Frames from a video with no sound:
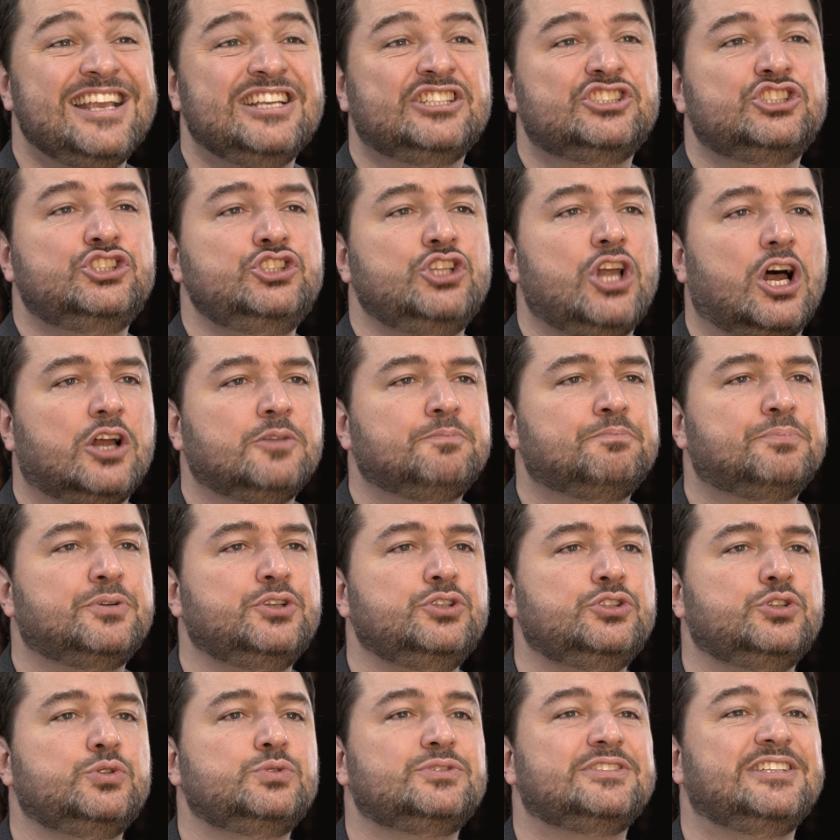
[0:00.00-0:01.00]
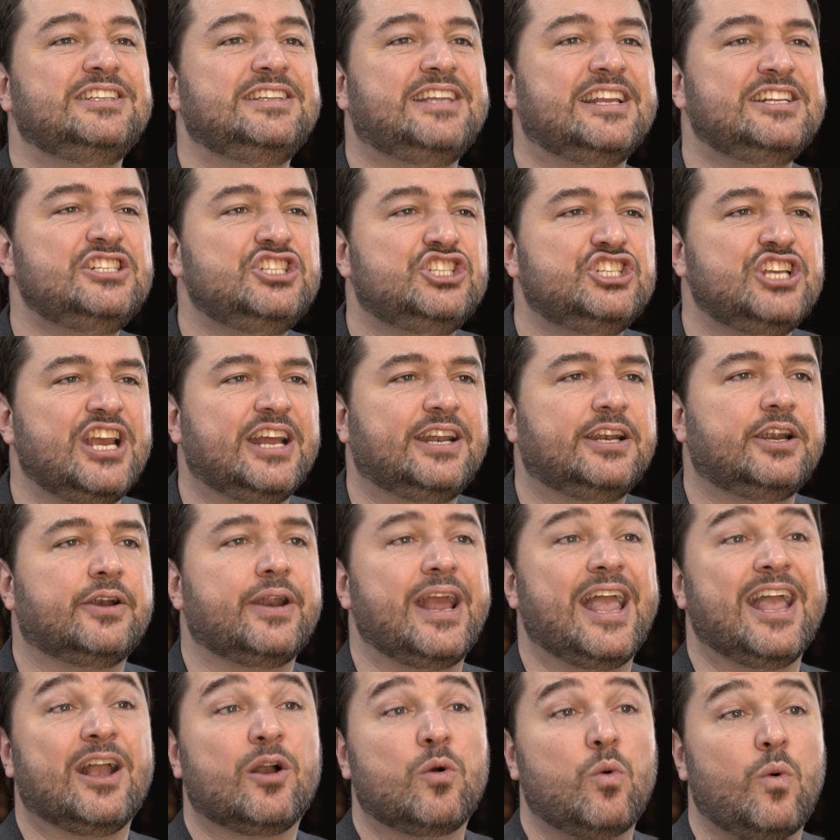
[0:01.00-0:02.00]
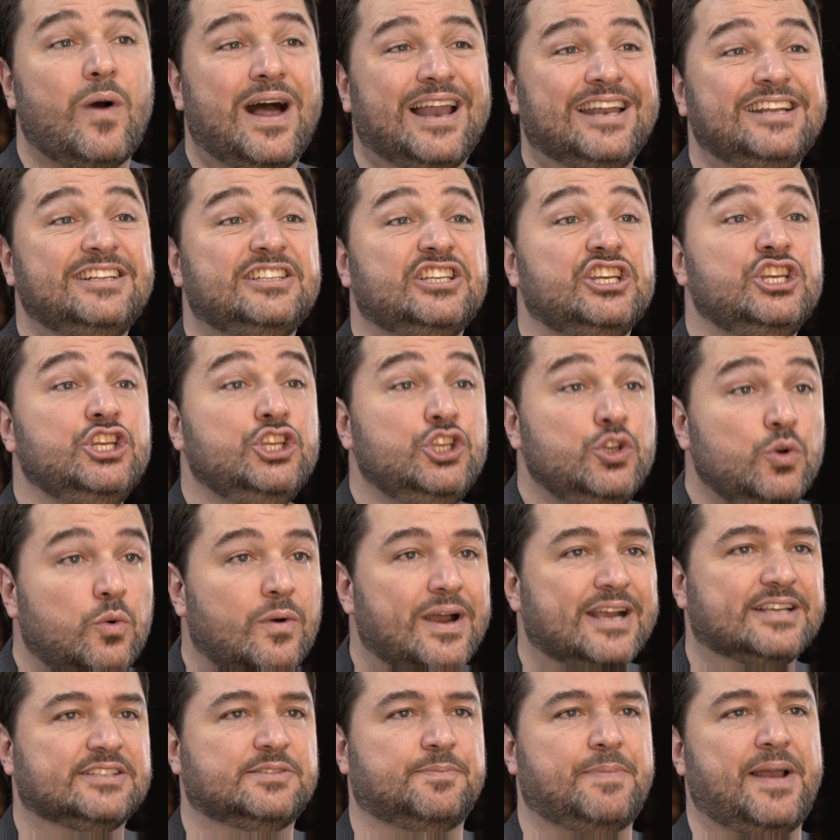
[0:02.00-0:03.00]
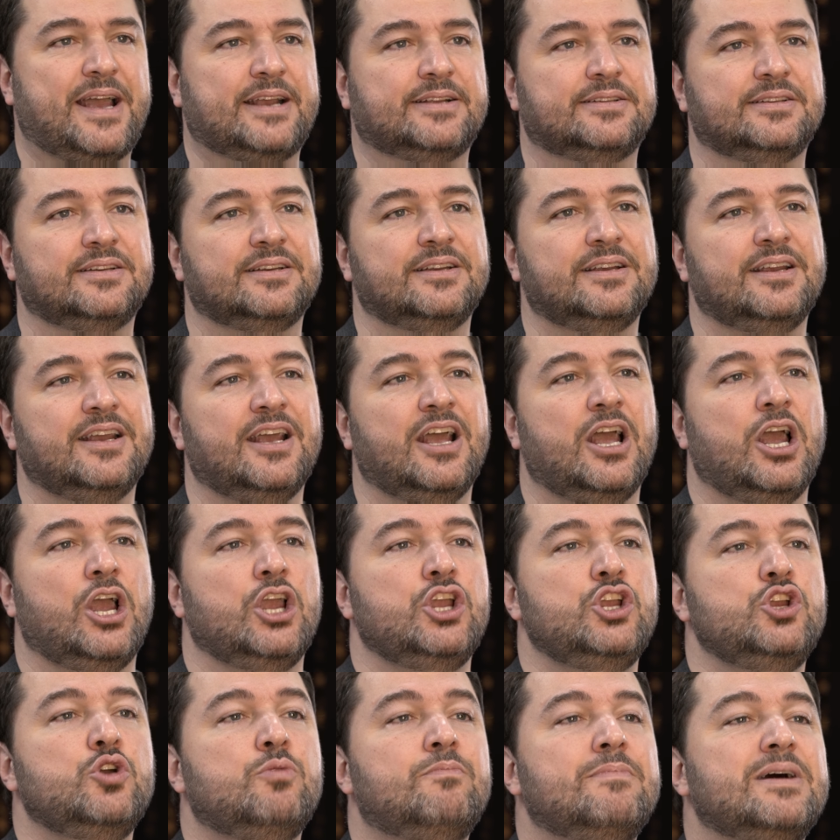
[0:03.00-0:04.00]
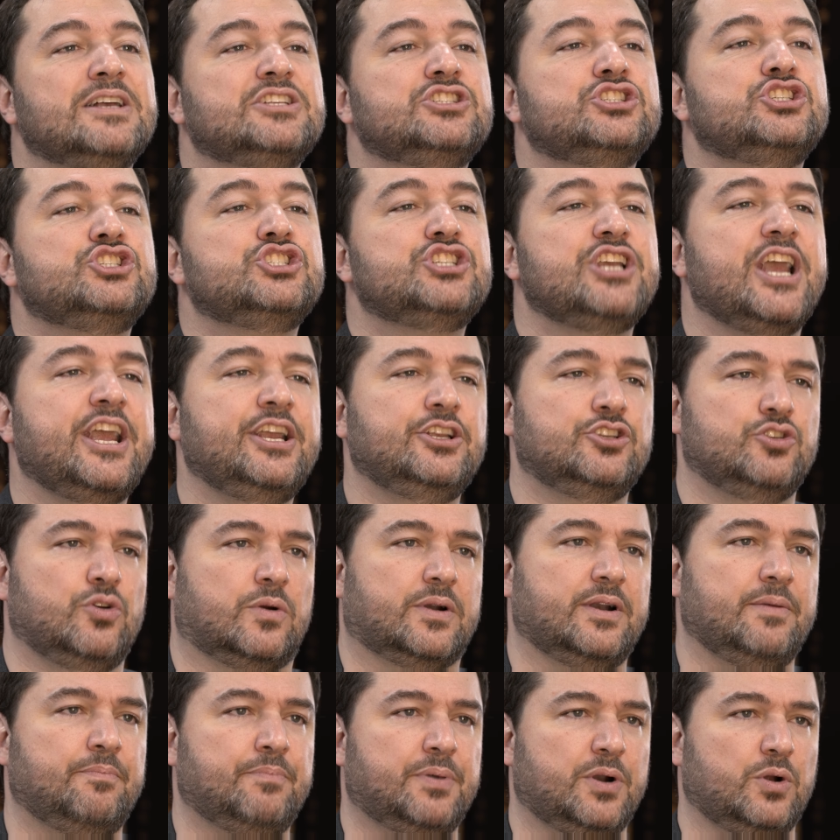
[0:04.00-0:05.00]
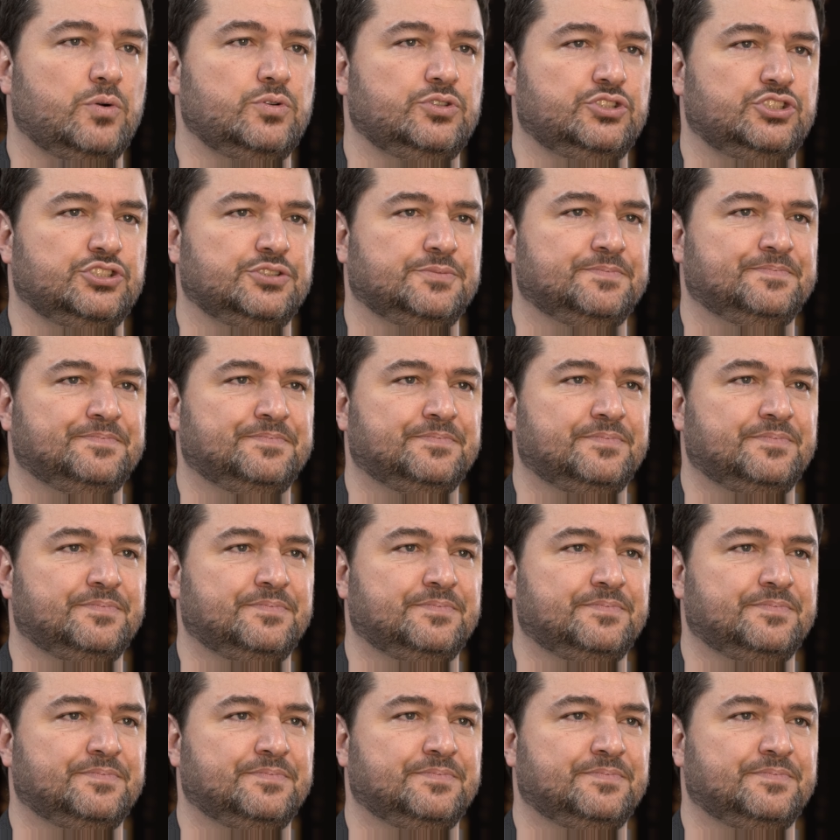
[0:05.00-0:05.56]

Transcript: is not producing the gender equality you expect, you must change your approach.